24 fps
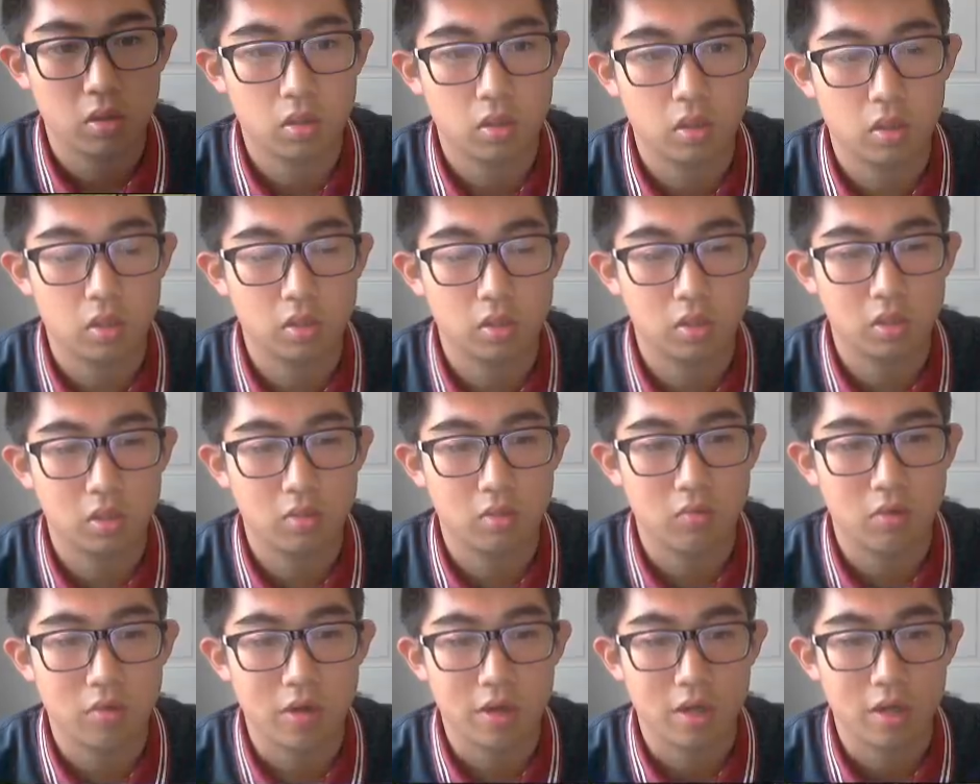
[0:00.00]
you can see
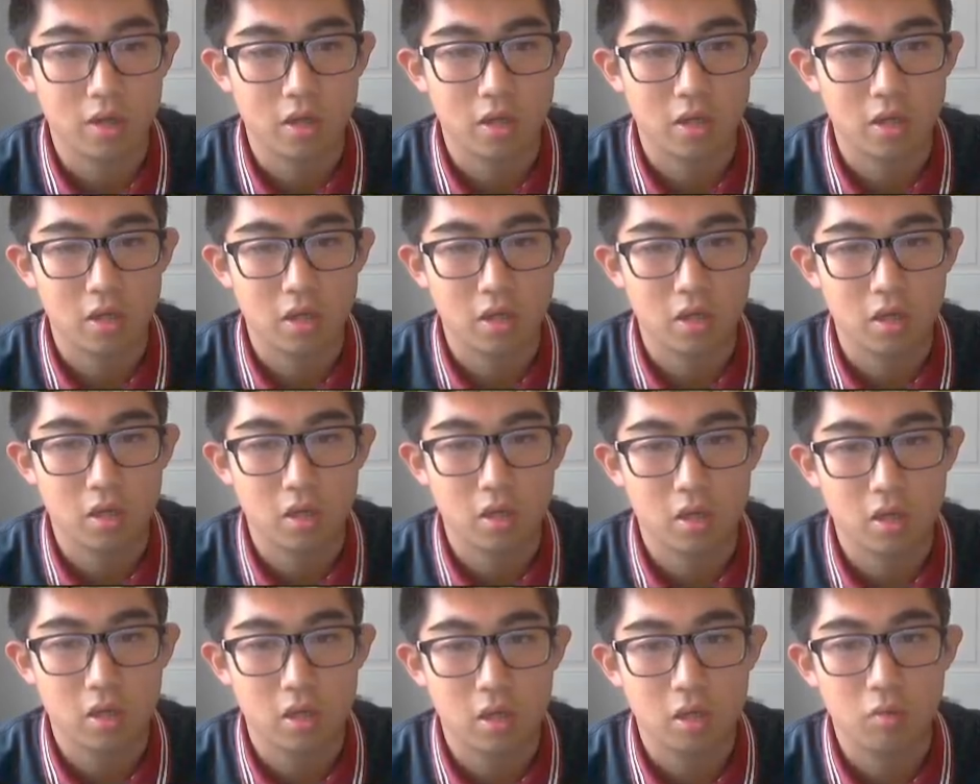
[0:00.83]
why
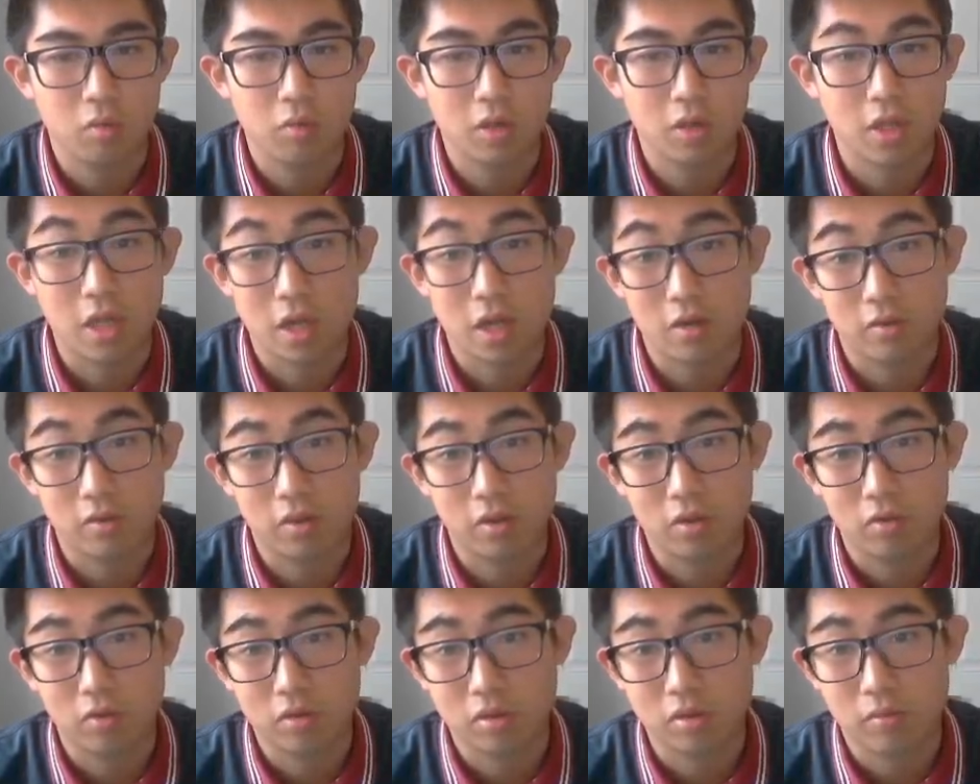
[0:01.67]
he went down
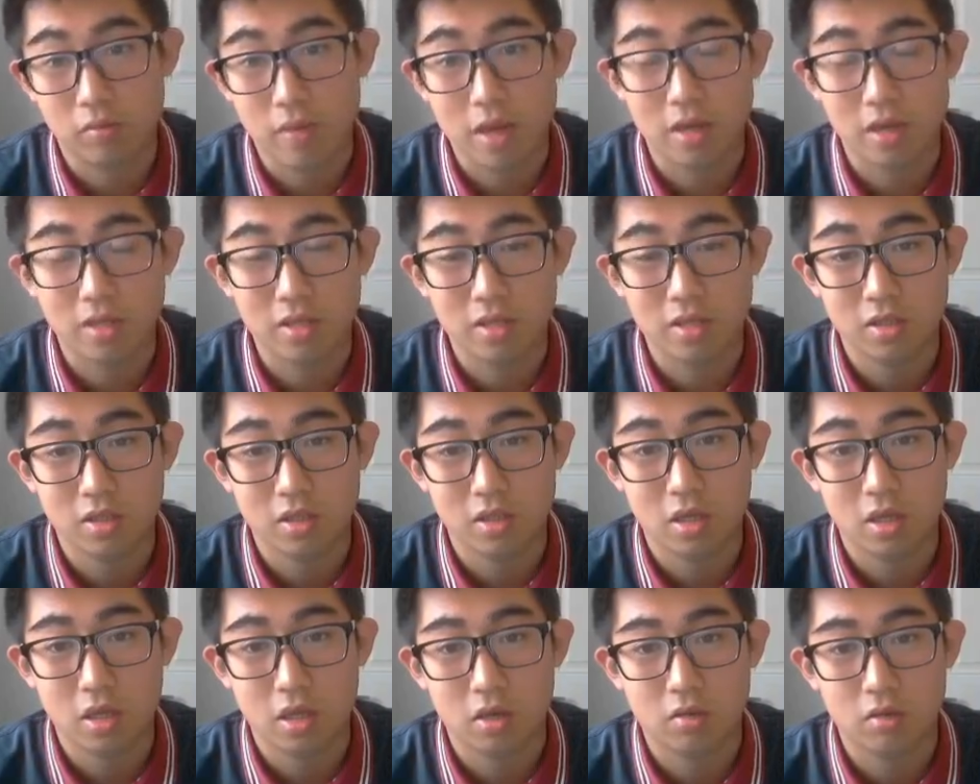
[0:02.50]
there was a bad decision
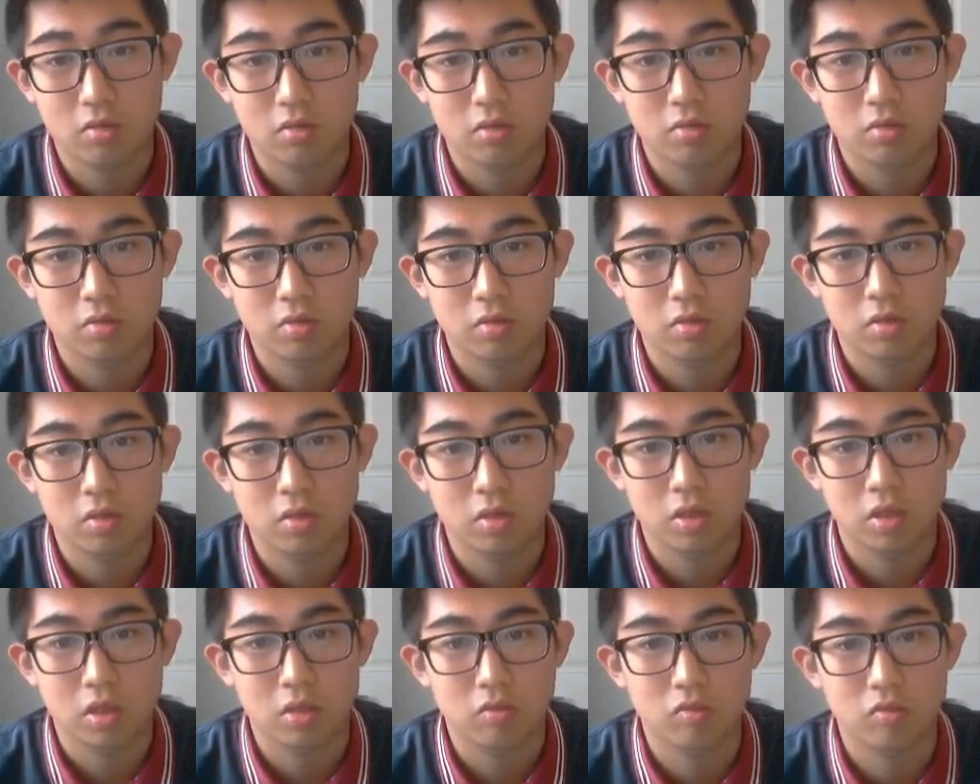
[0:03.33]
now.
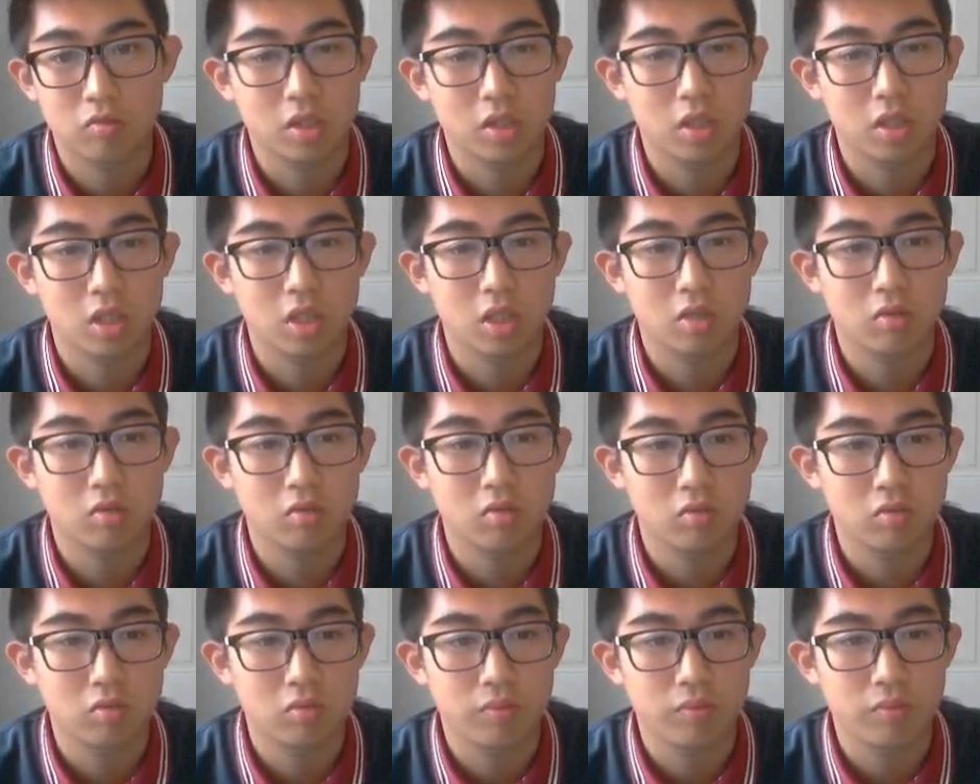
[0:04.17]
What did he
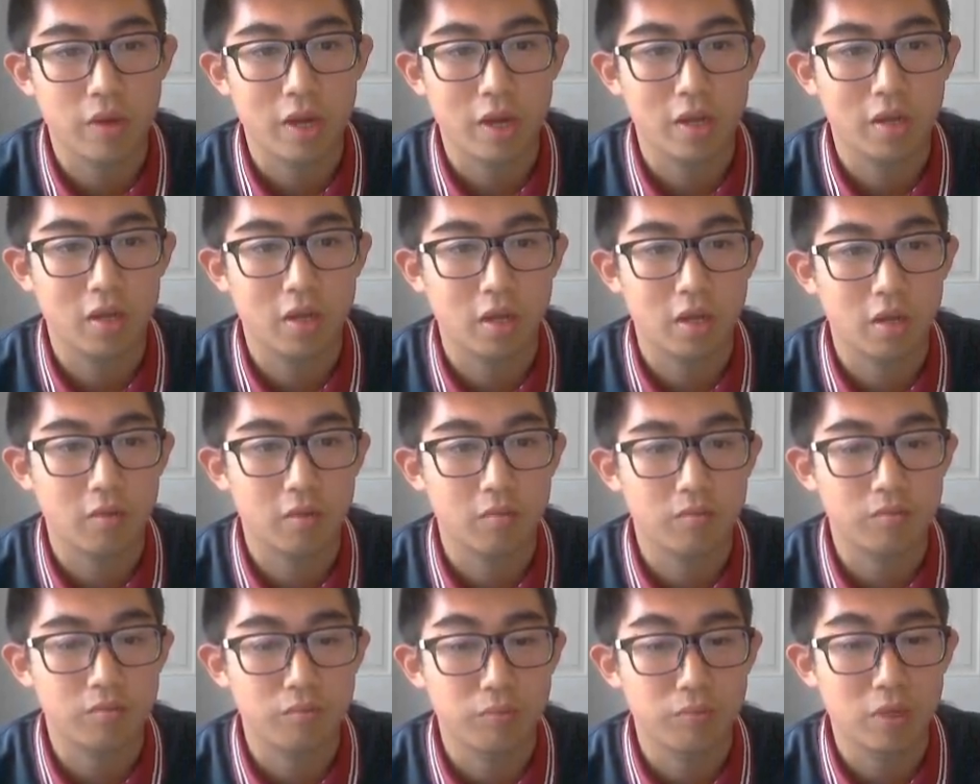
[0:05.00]
do? I
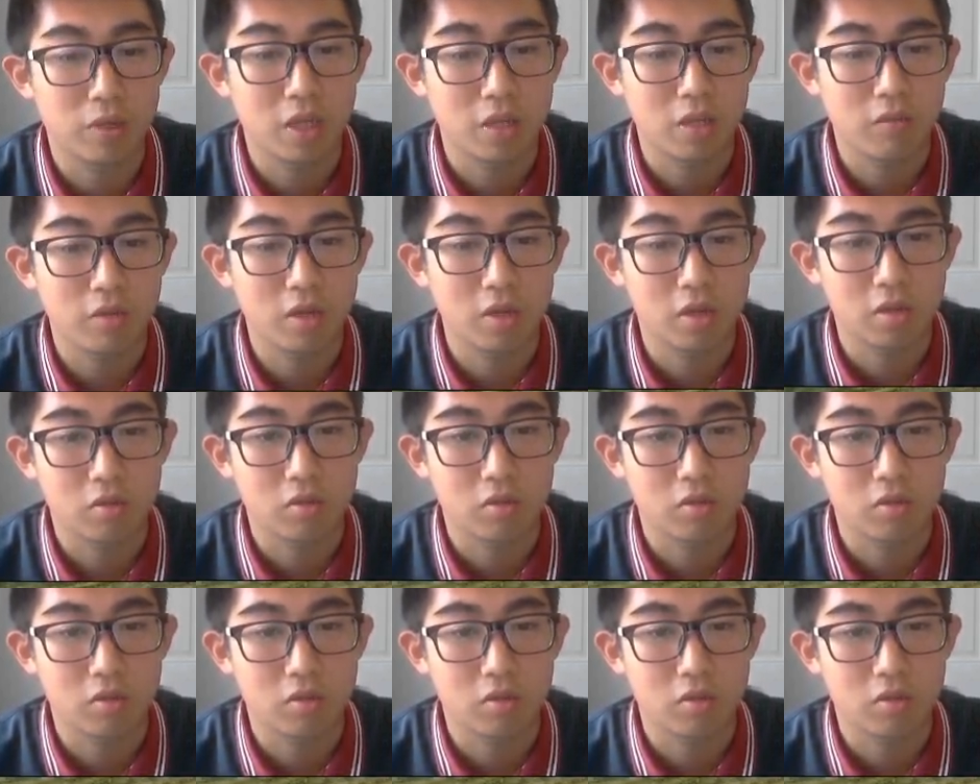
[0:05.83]
believe he didn't